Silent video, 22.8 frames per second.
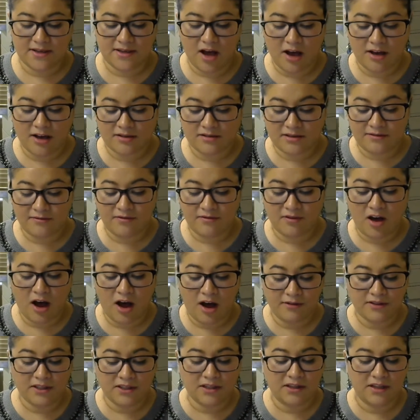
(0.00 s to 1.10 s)

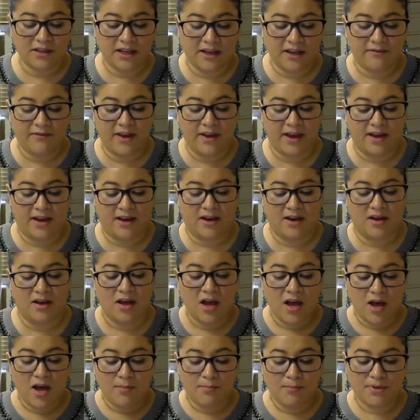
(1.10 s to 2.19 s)
often live in a
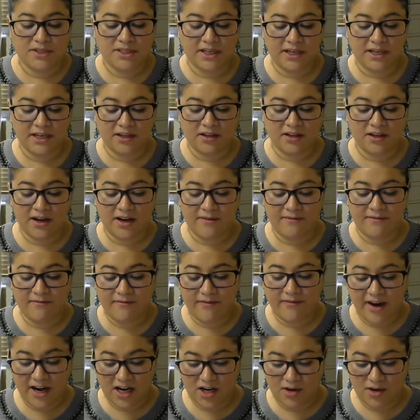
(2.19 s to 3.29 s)
particular
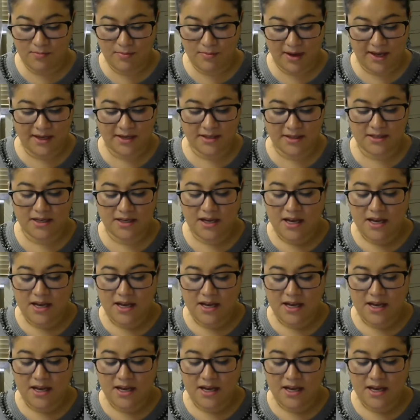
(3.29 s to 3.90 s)
environment.